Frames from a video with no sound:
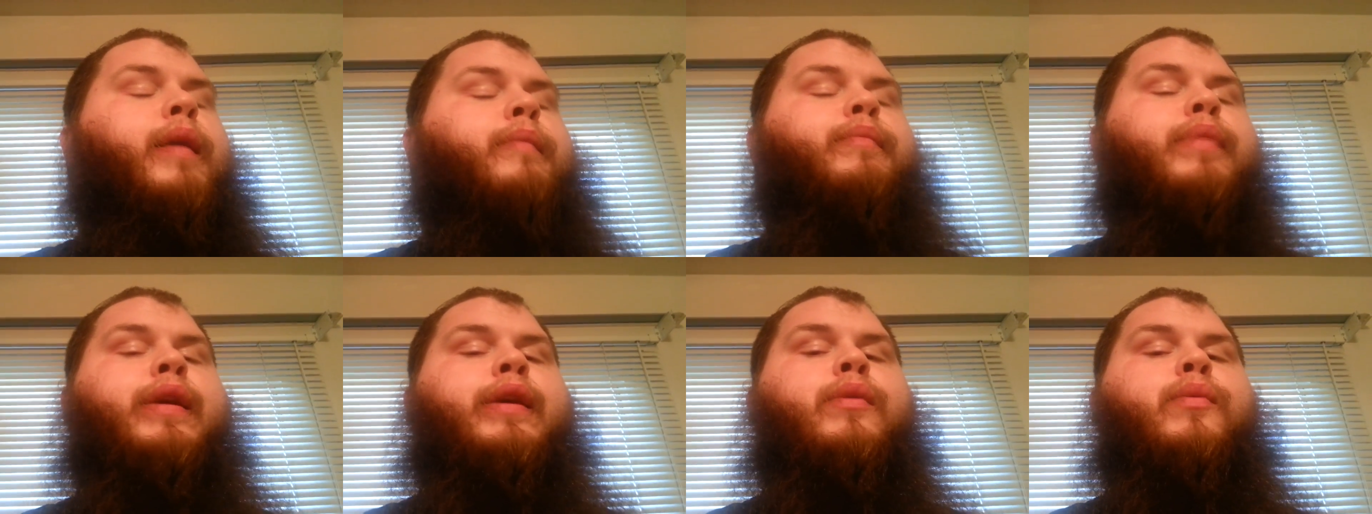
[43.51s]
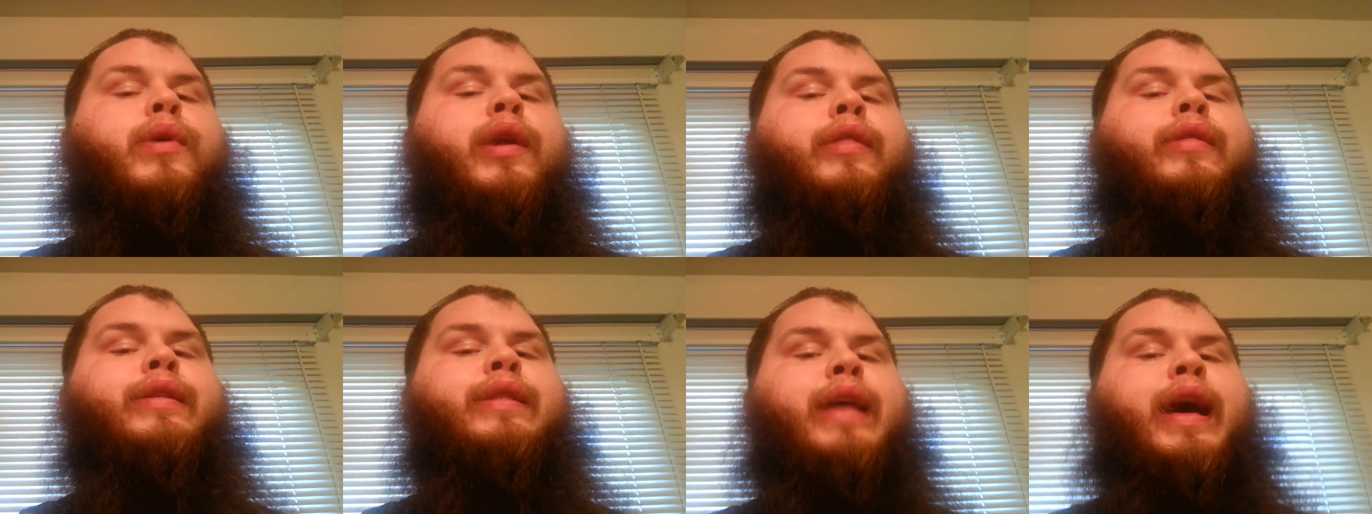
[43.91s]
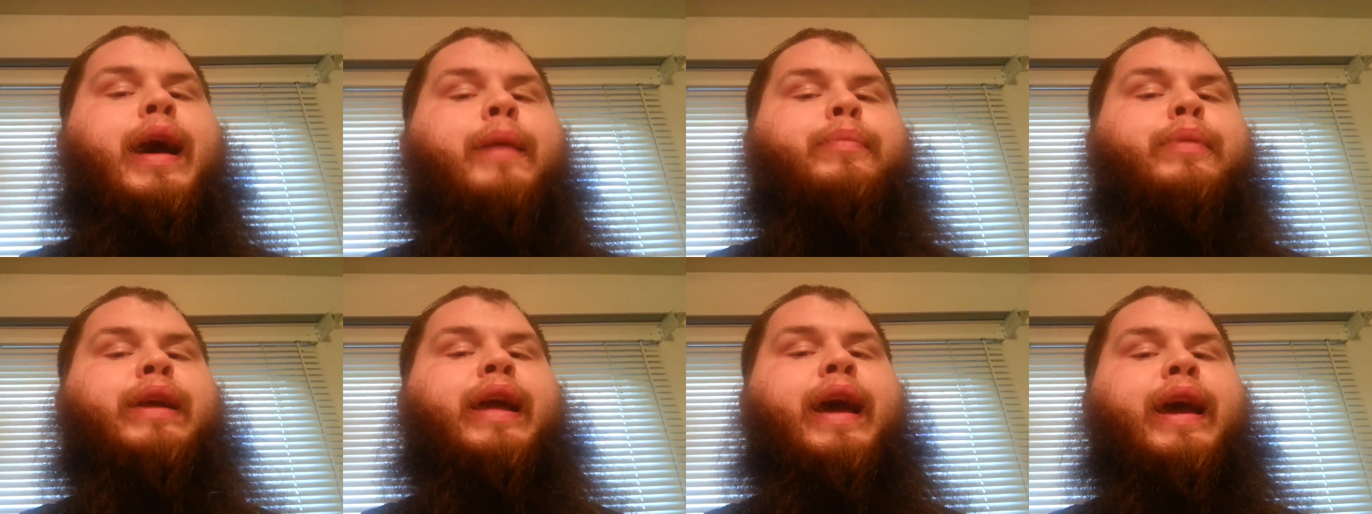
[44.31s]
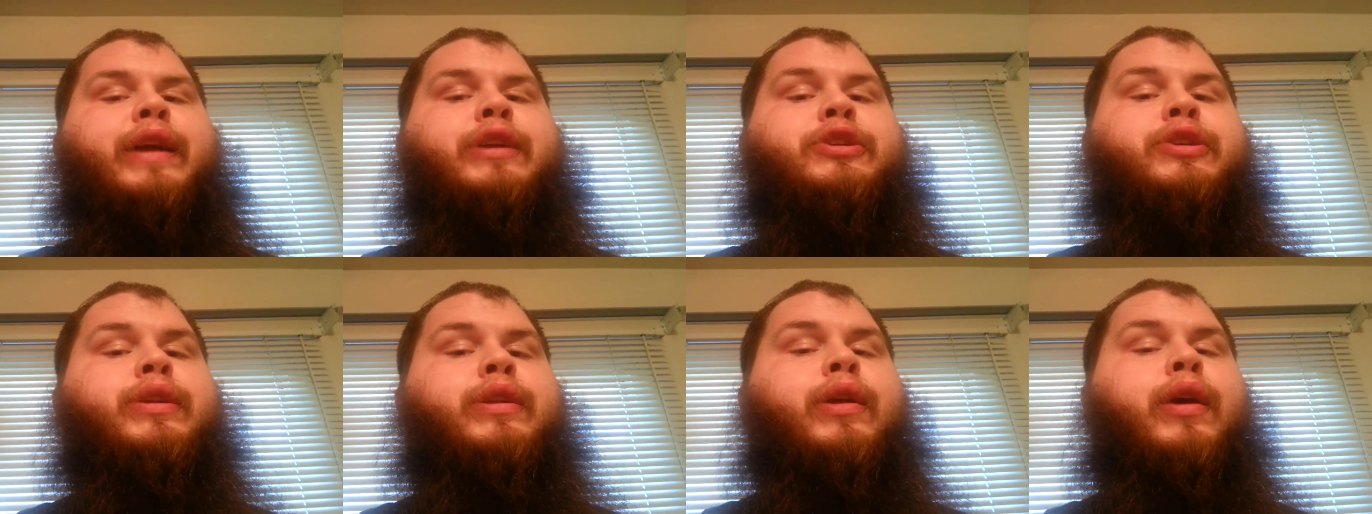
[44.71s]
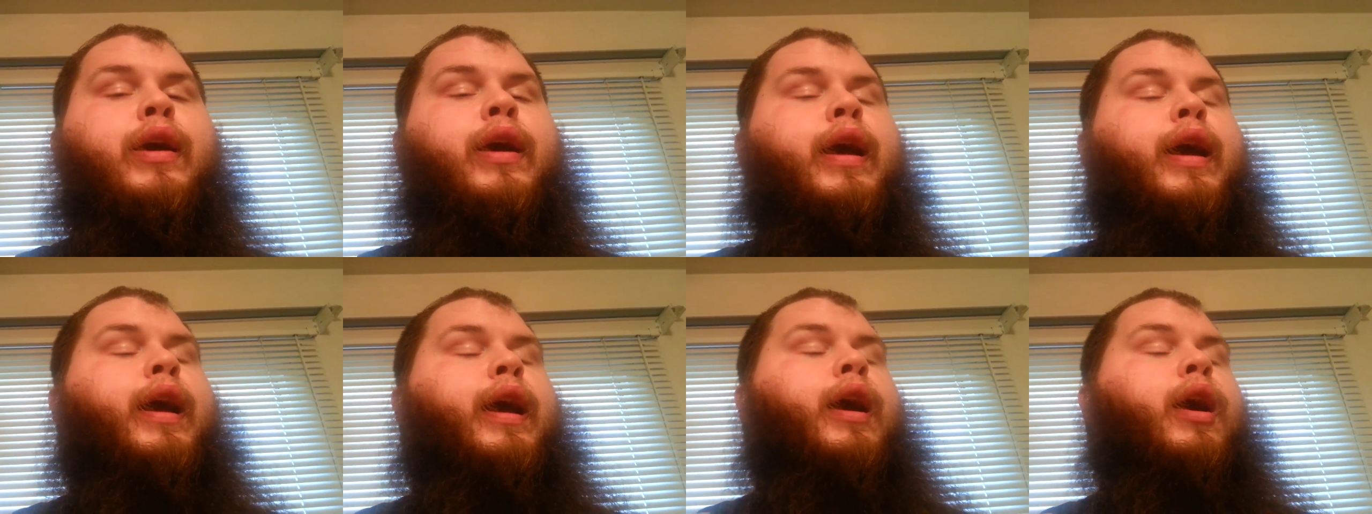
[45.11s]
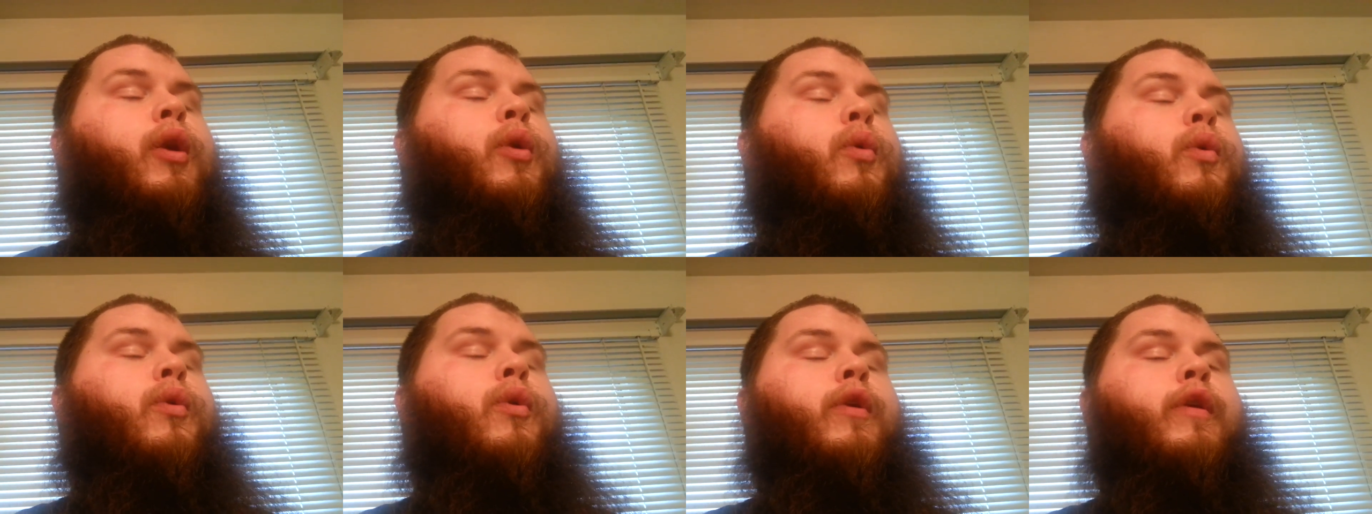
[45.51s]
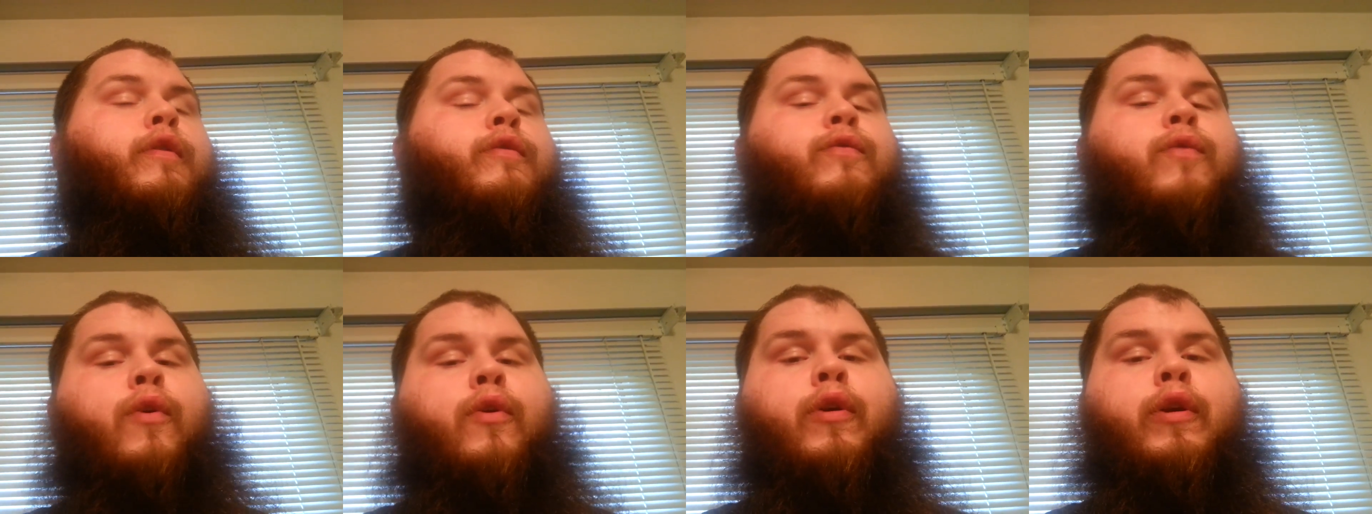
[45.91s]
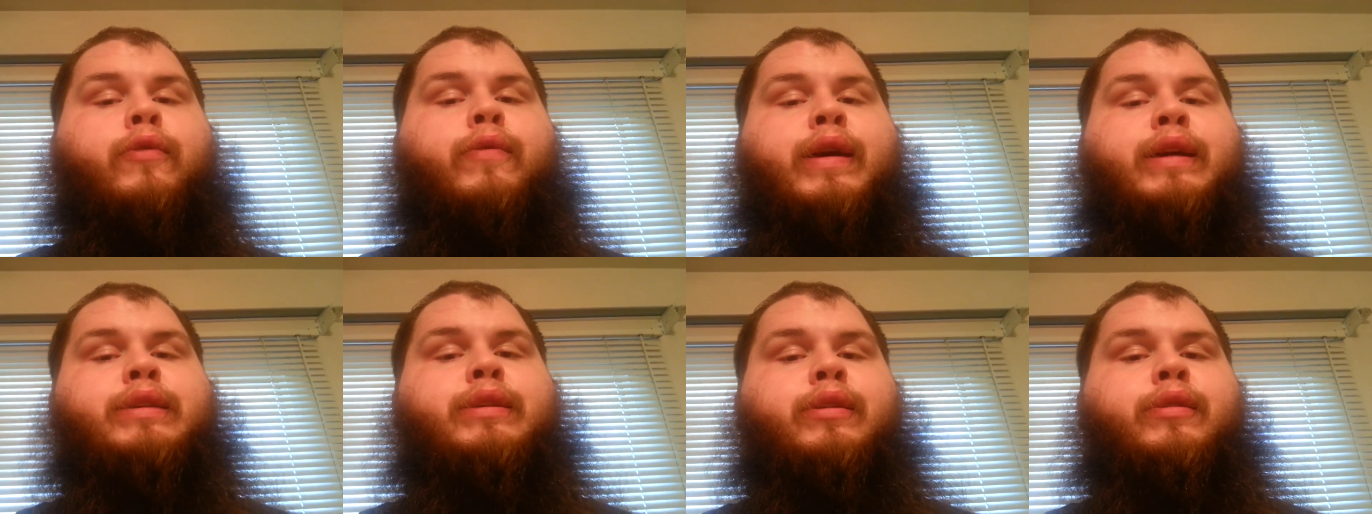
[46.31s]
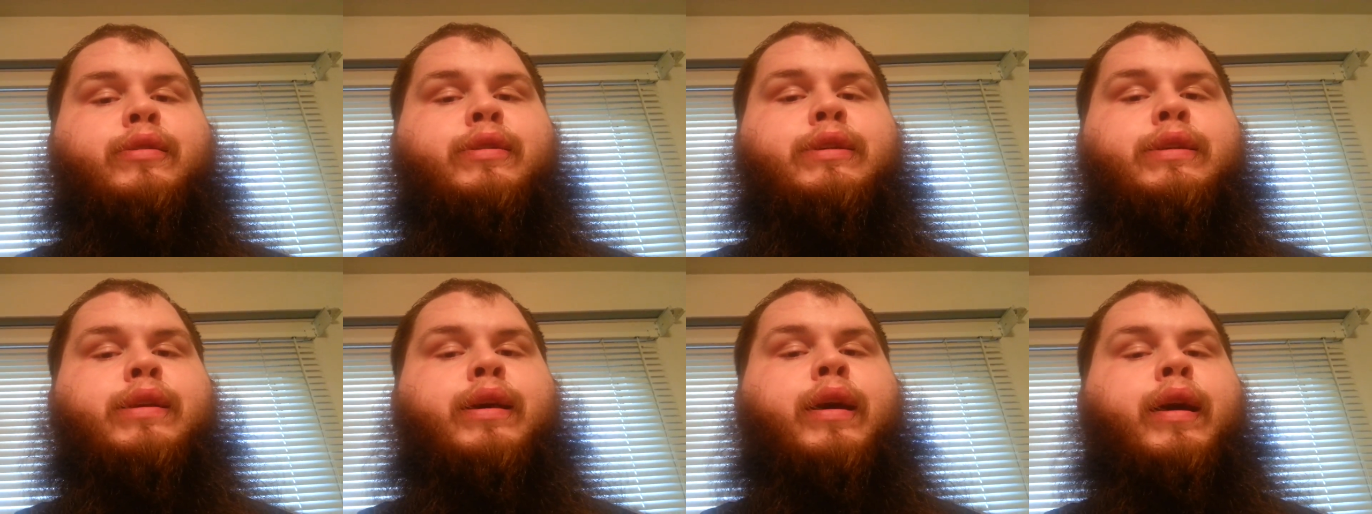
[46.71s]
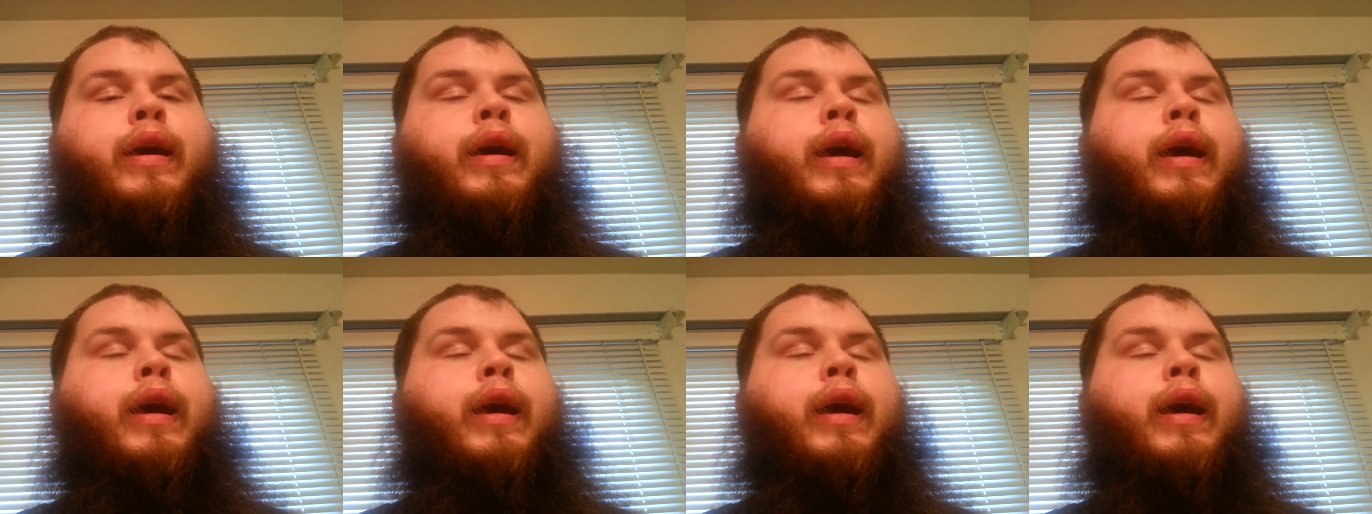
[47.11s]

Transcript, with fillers: being one of the top gaijin or foreign wrestlers.